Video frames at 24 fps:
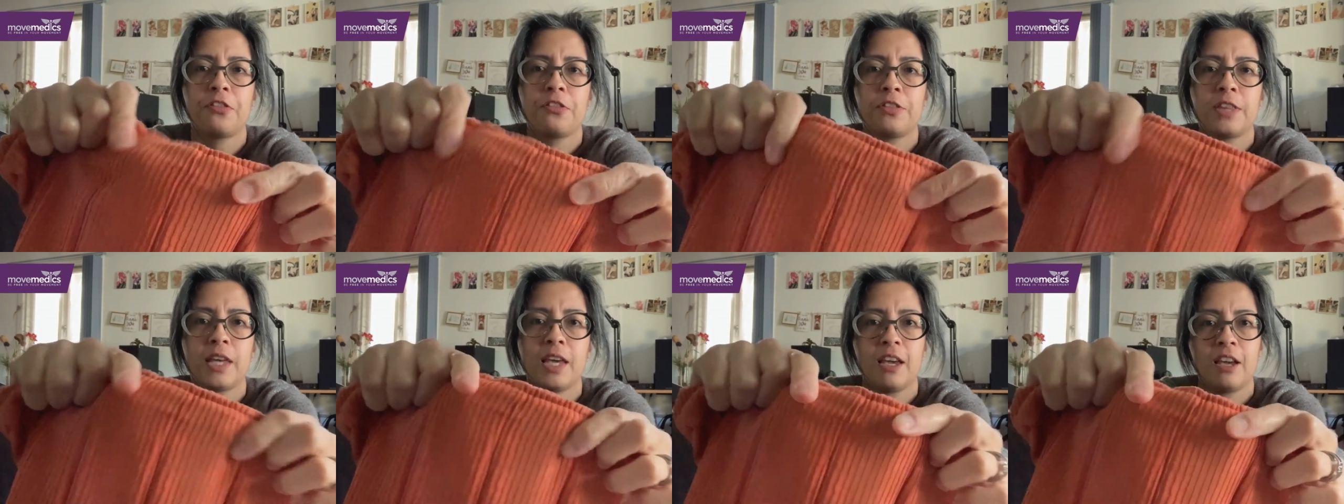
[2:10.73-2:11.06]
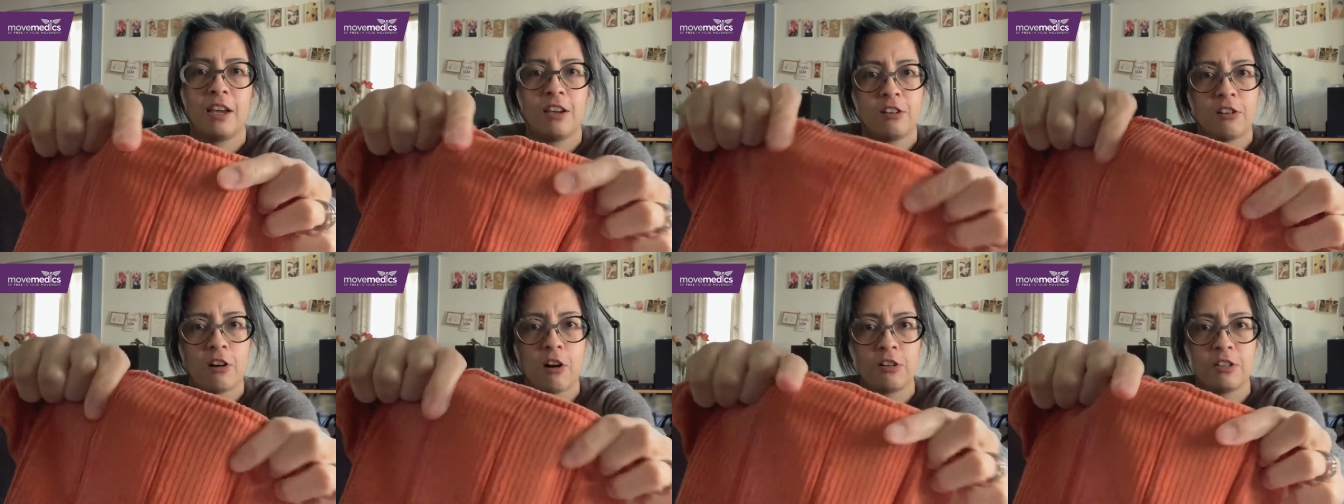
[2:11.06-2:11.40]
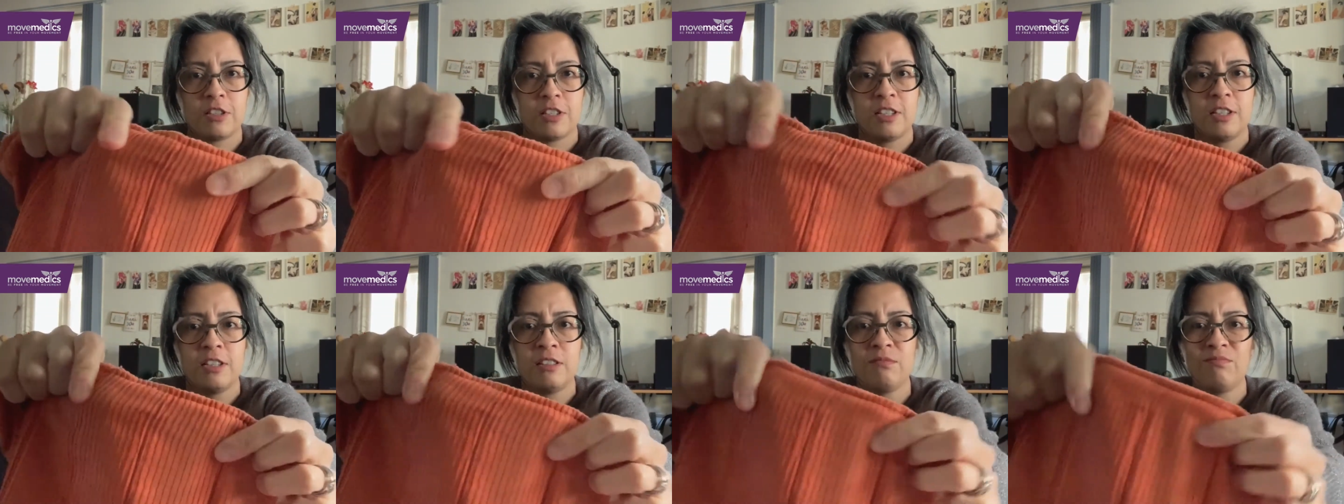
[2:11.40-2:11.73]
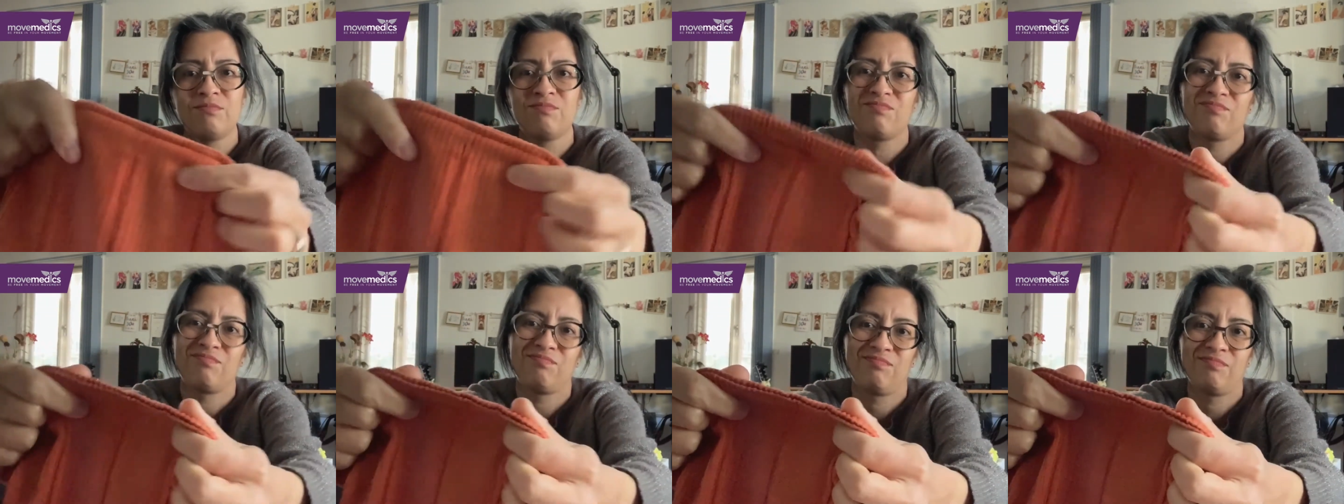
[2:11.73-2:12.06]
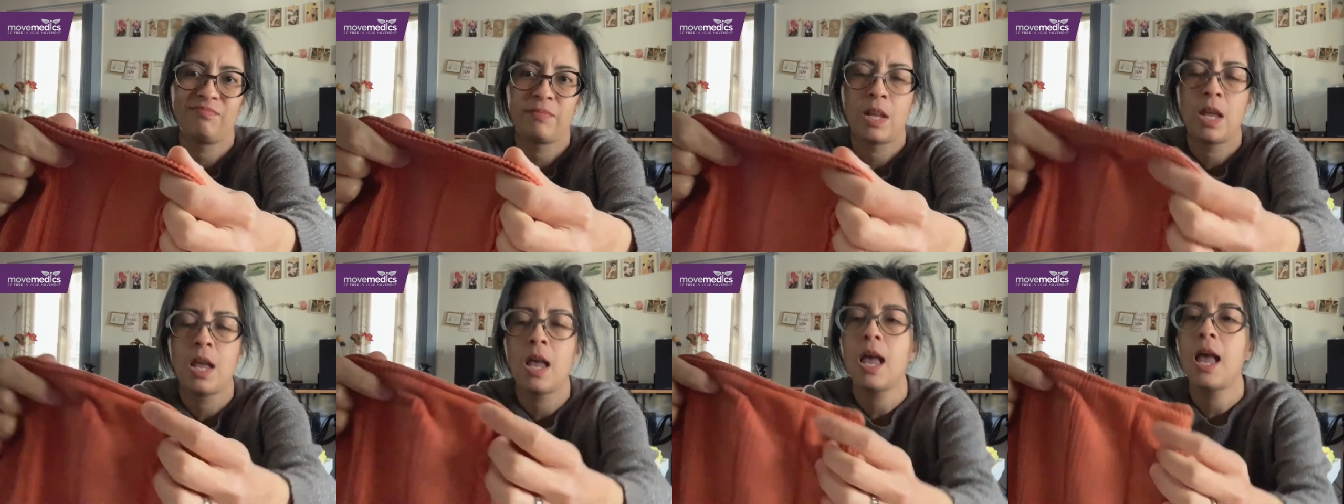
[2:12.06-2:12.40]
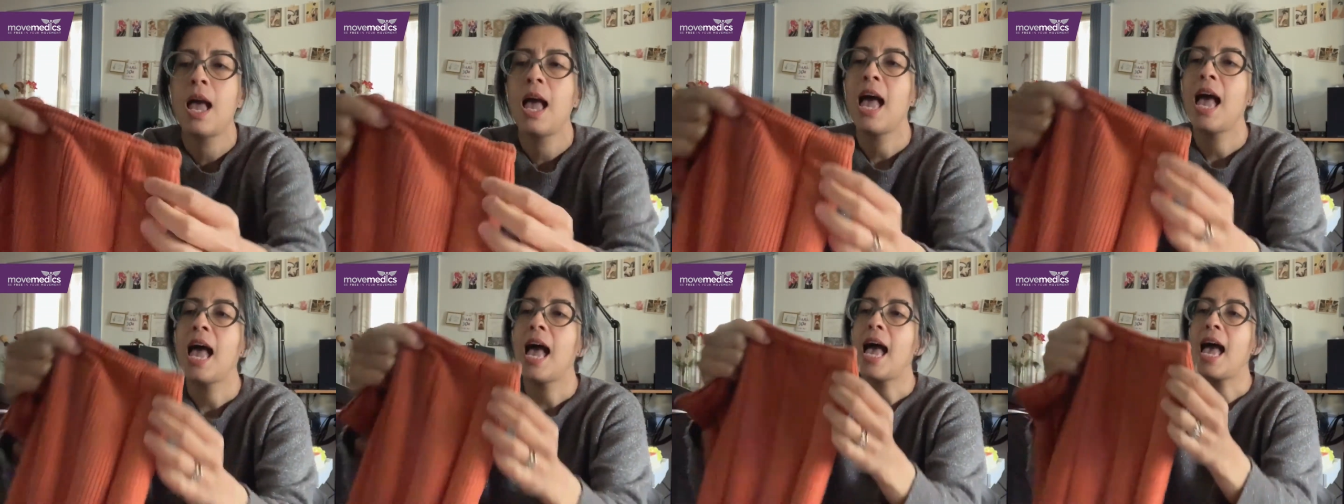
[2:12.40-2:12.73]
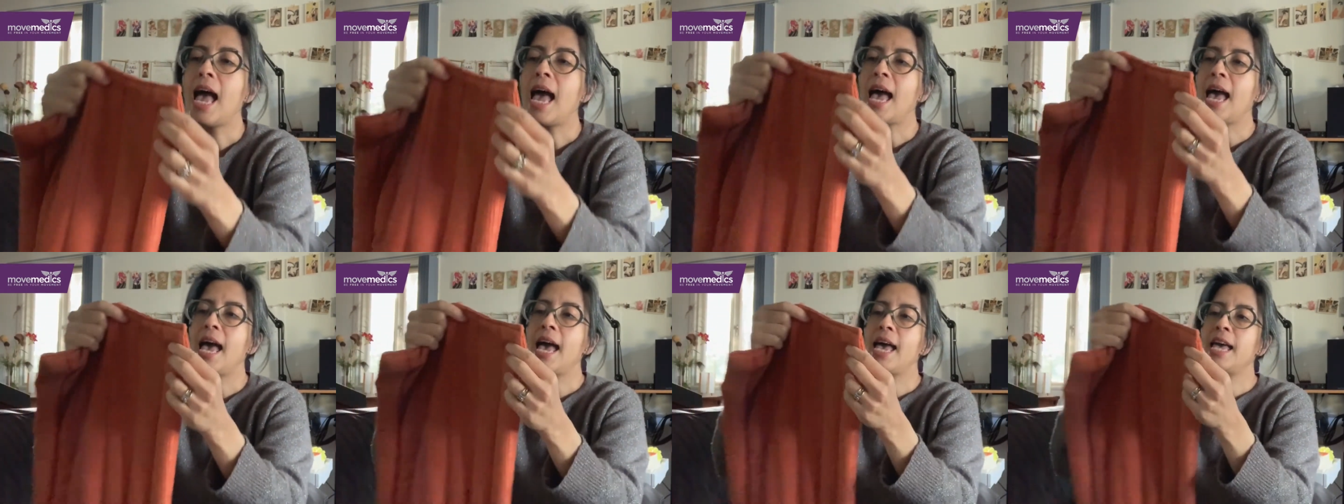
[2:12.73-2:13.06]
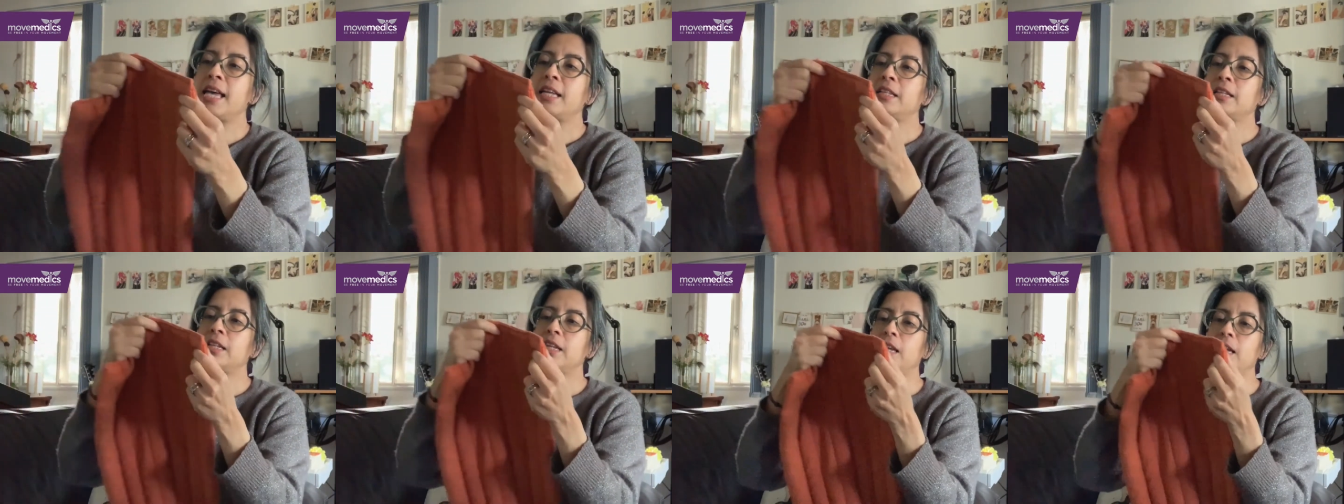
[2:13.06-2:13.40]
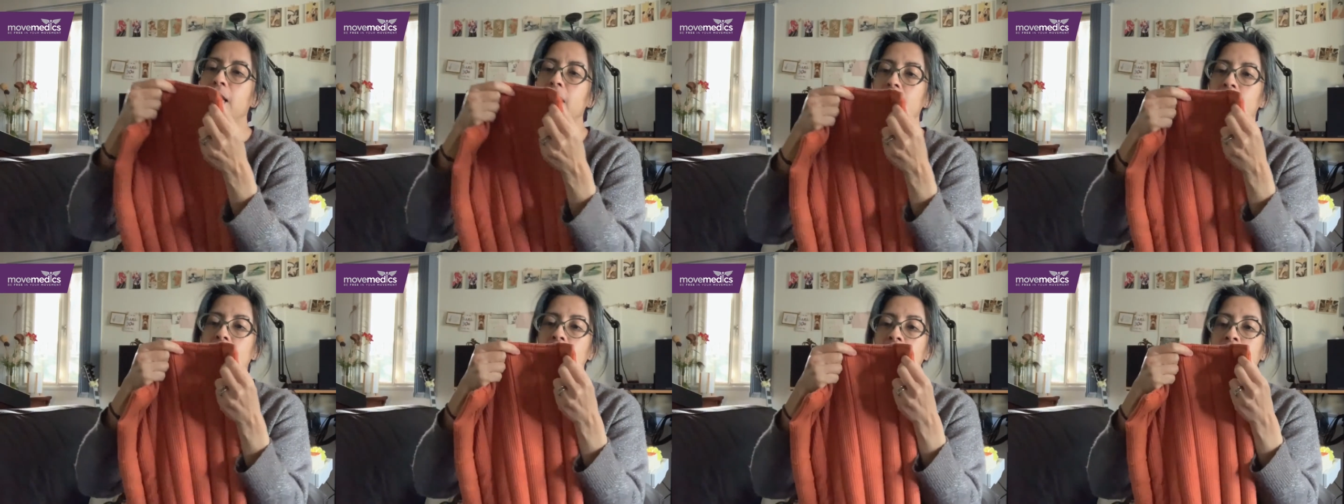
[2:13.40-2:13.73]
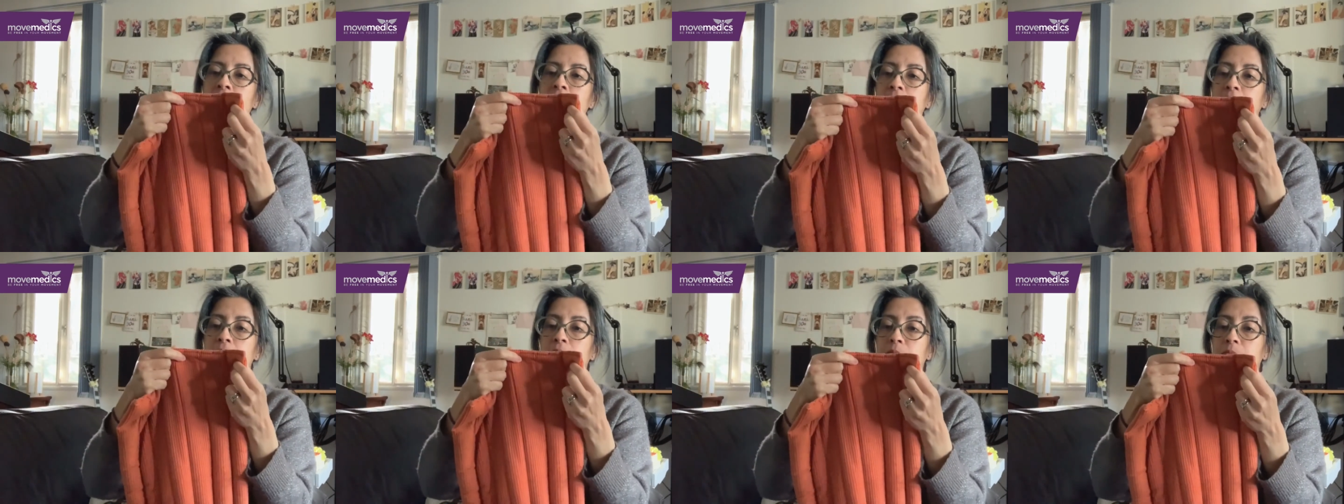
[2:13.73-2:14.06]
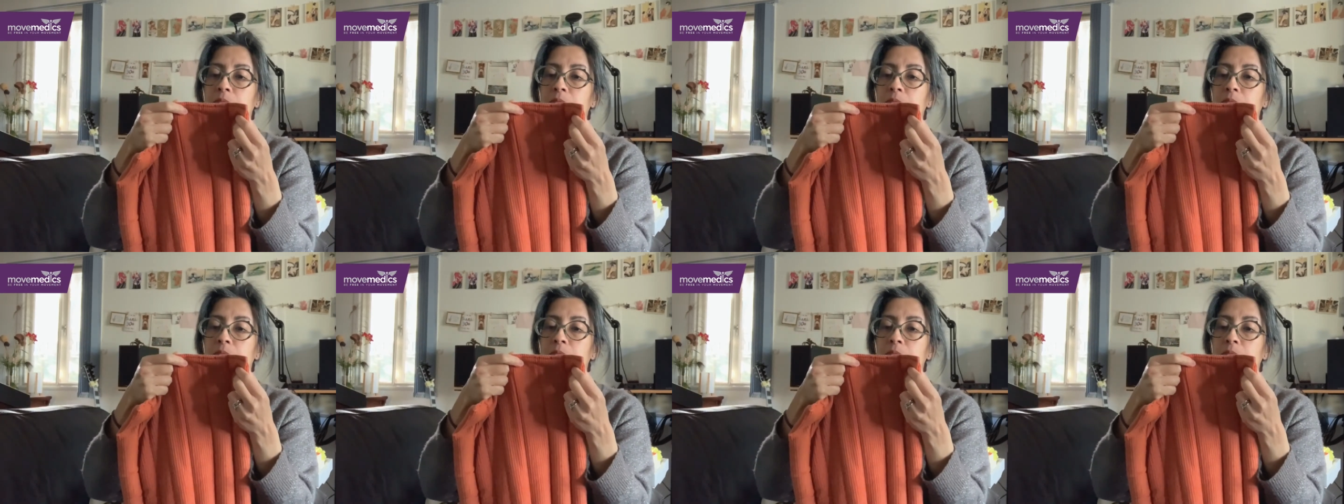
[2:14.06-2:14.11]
thick cotton, and it